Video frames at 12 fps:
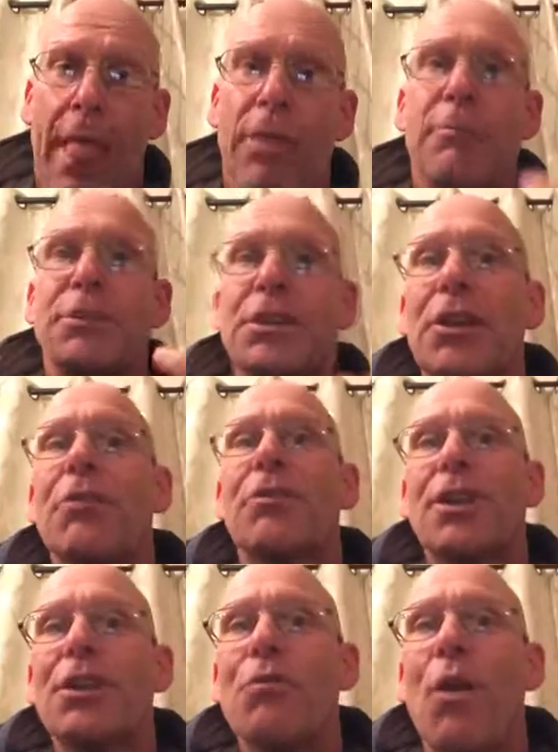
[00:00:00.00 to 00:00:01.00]
material
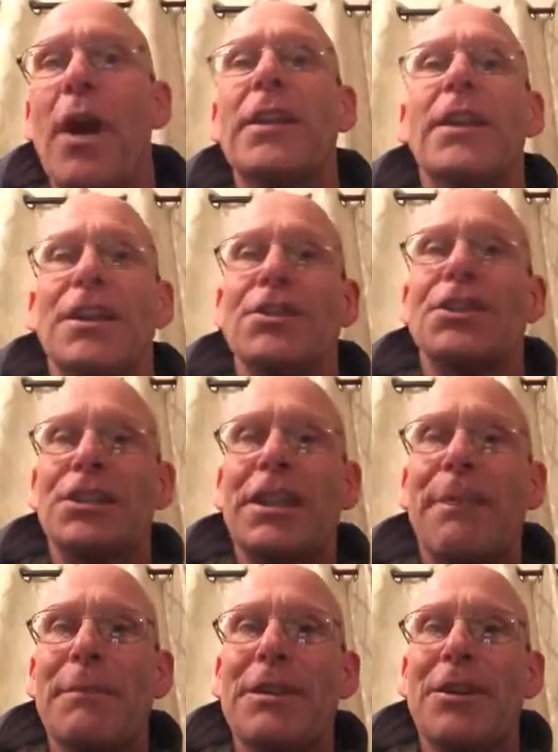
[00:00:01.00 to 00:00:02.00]
that you want, just
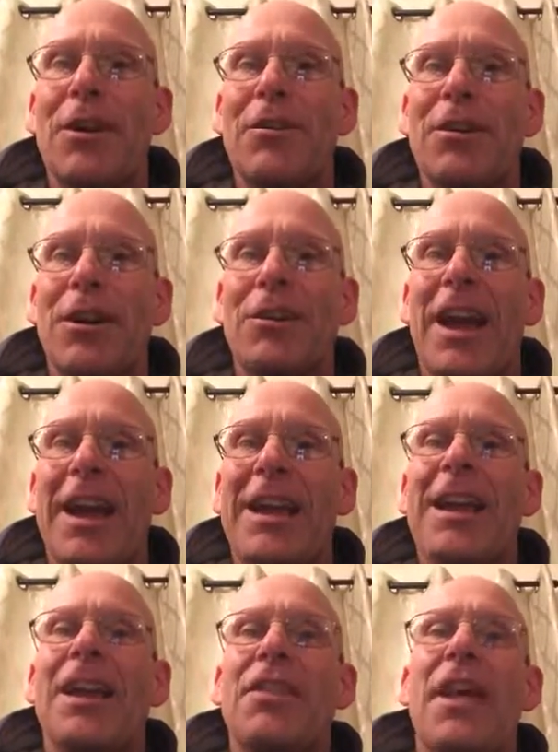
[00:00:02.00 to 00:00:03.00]
let me know. Okay.
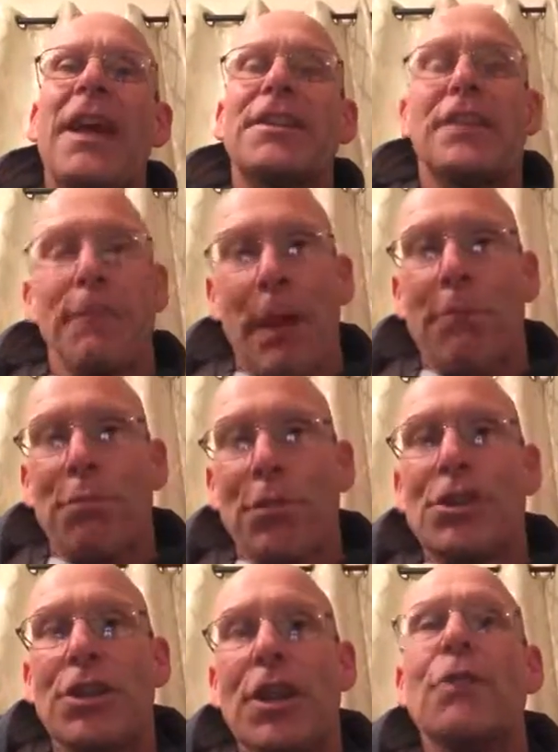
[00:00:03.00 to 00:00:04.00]
Thanks. I
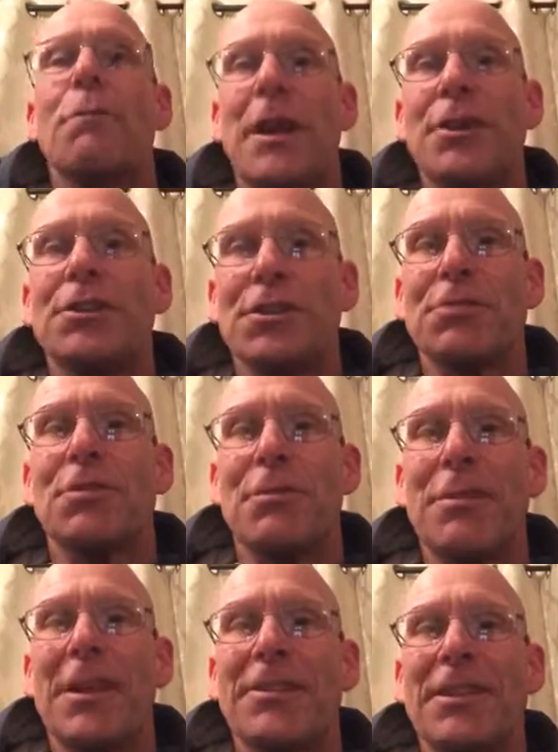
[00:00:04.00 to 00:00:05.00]
appreciate your patience
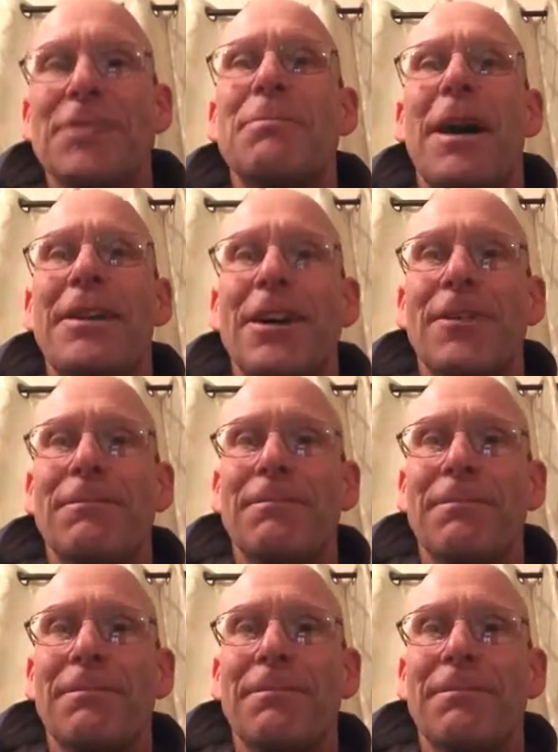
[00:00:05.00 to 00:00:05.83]
with me on this. Bye now.